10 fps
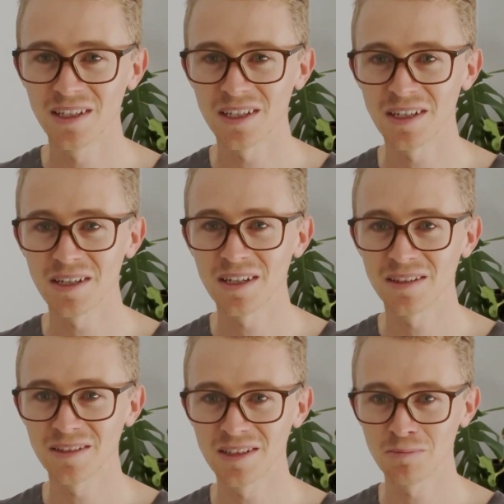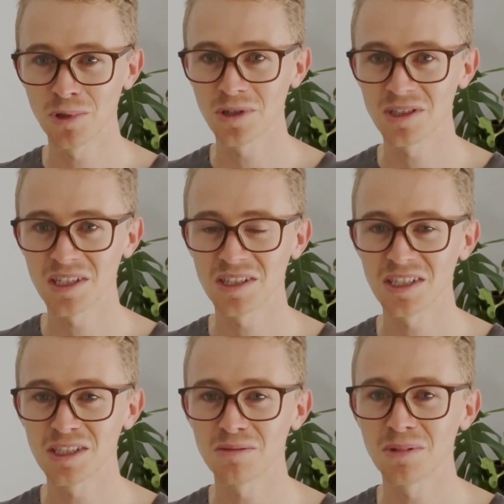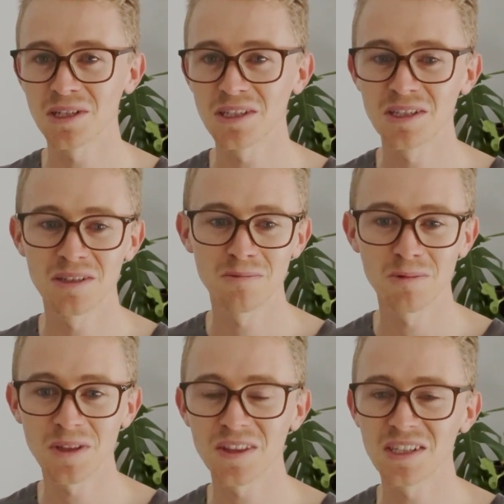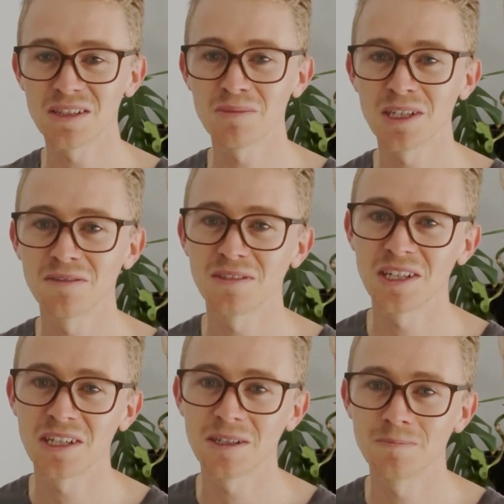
the processing speeds with this amount of data.